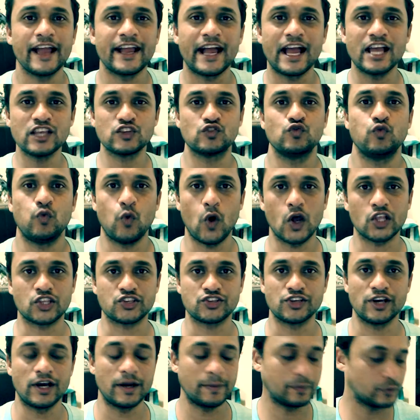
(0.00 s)
guys,
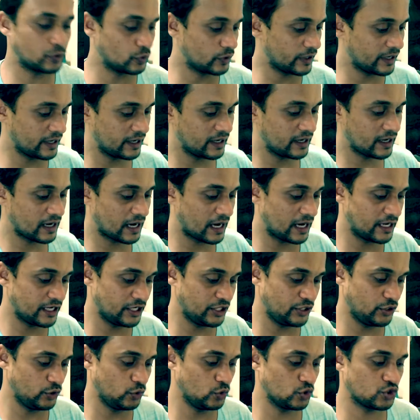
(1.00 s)
what's up? Today I
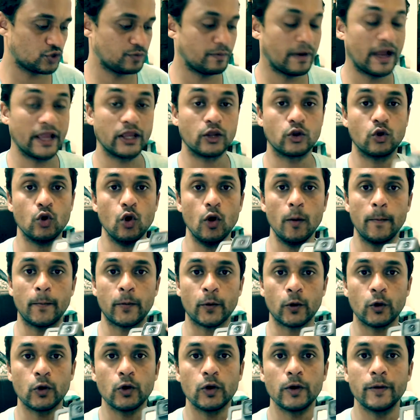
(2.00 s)
used my
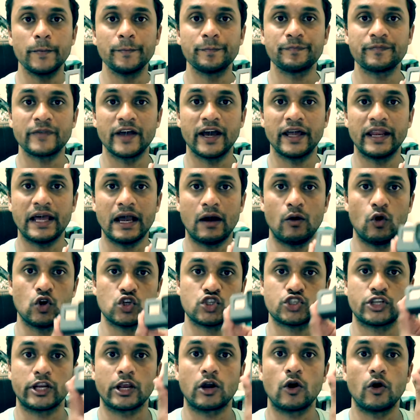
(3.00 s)
GoPro and I
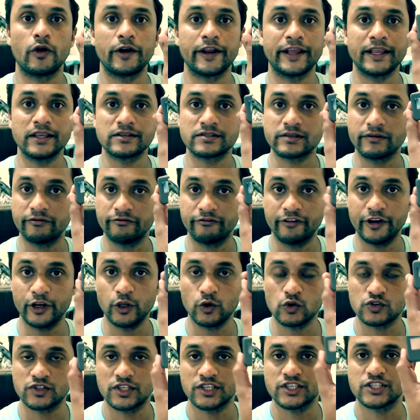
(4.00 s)
was recording some
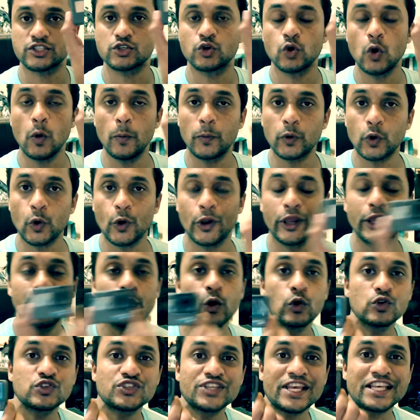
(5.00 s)
videos. This is GoPro
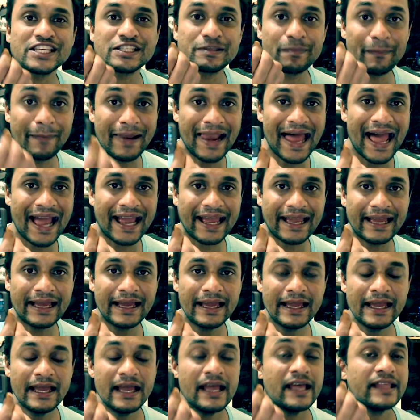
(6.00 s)
Hero 6 Black.
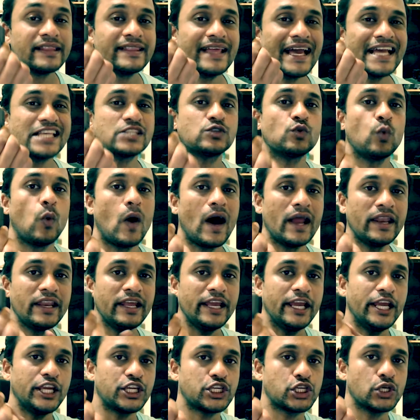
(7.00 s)
There's
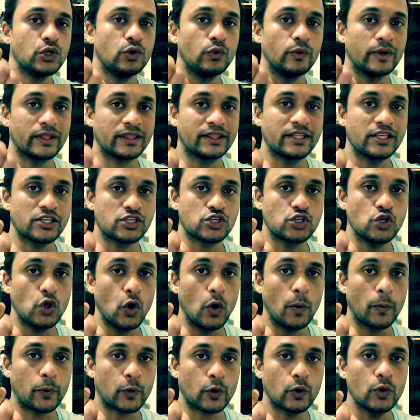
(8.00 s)
one issue with this
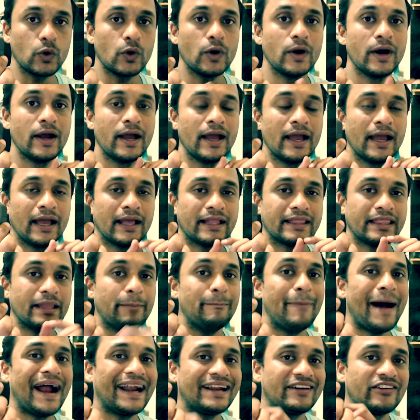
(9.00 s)
GoPro. The
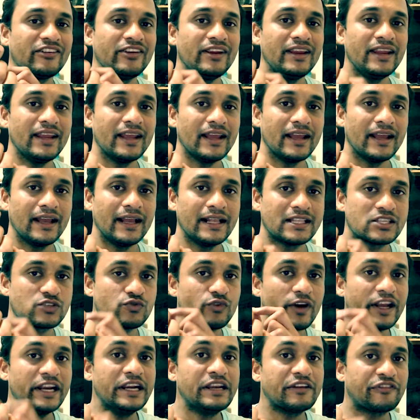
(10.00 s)
battery, it's
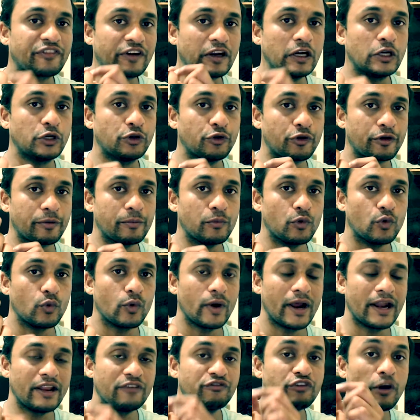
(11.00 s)
very difficult to remove,
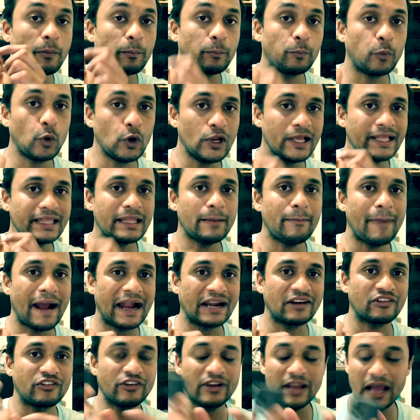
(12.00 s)
and if you're pulling the
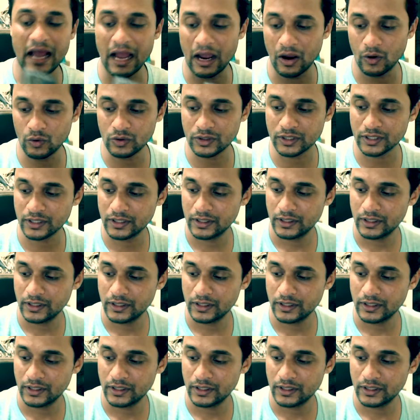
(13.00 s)
battery out,